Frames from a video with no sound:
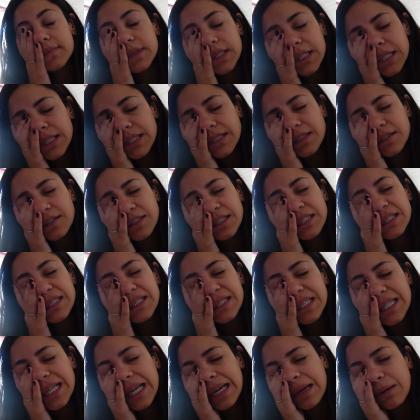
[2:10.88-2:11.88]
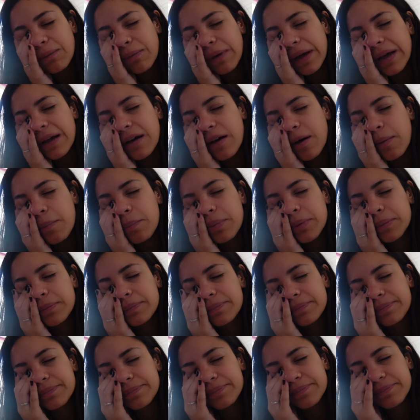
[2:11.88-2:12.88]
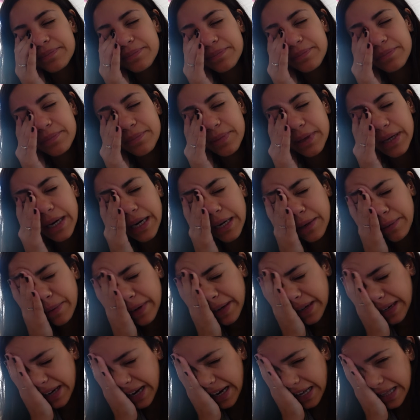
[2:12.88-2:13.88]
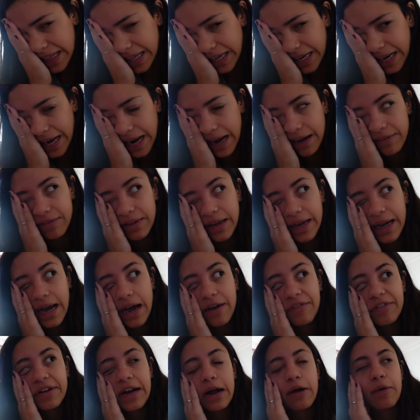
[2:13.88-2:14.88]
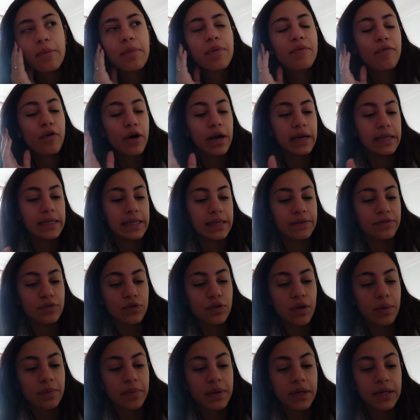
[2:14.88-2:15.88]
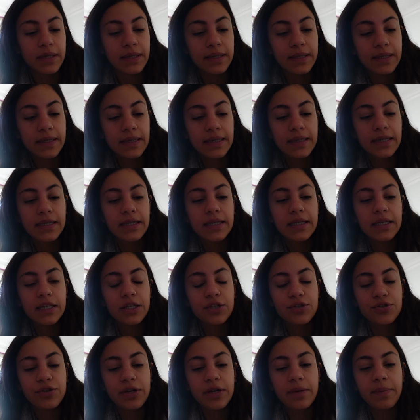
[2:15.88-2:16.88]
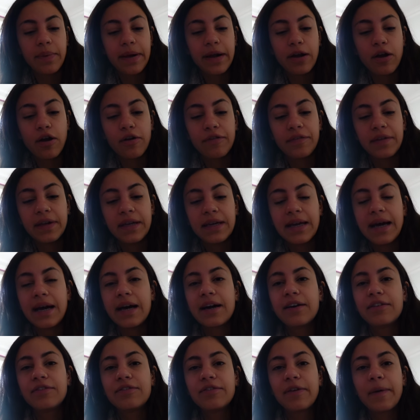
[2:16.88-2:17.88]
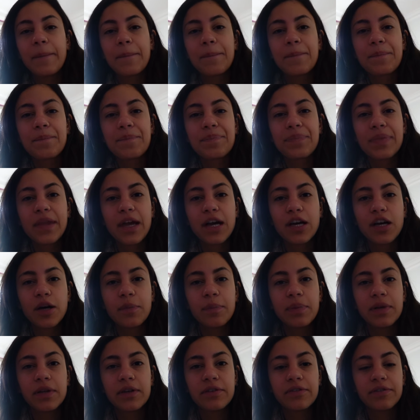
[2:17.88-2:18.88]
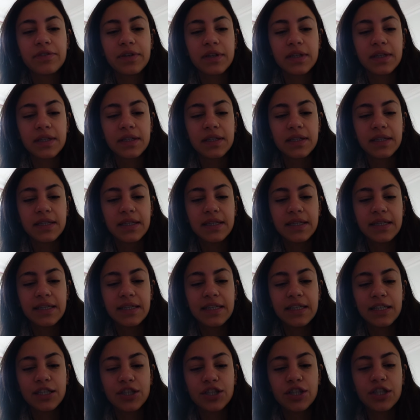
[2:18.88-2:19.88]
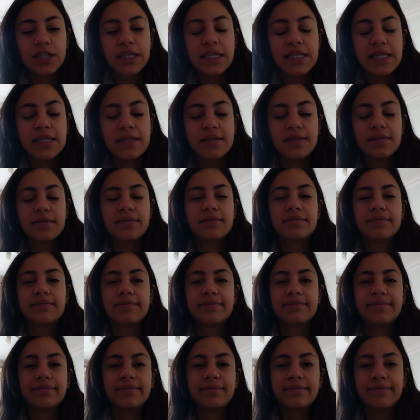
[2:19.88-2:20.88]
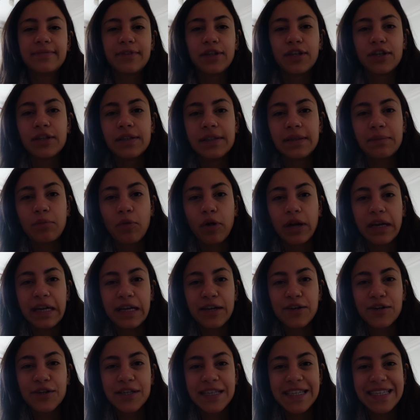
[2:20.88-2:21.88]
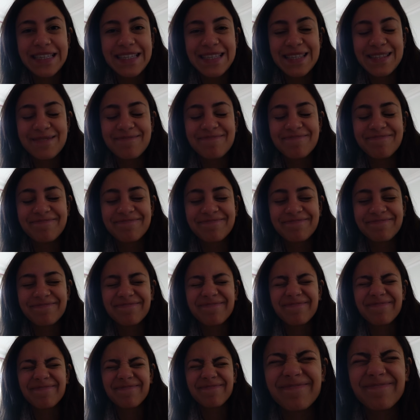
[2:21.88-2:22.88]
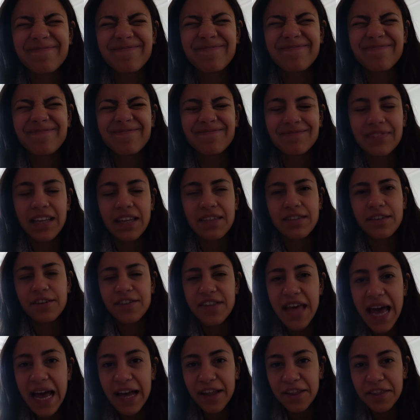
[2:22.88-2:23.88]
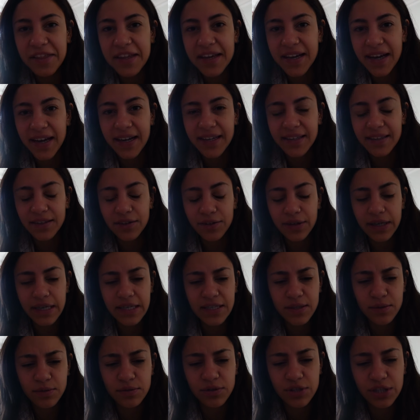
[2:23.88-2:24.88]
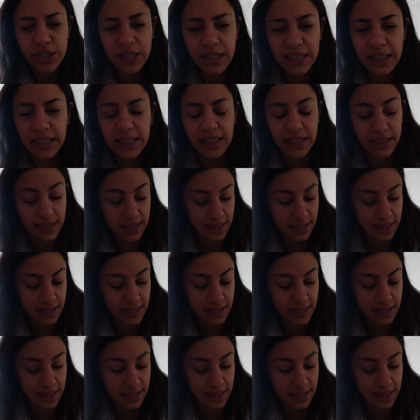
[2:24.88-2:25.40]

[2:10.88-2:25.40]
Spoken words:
I still need to like wake up. But anyway, I think I have like half an hour before I leave. So I'm gonna drink my coffee and have a couple of cookies, early morning cookies. They're the healthy kind, okay? So chill.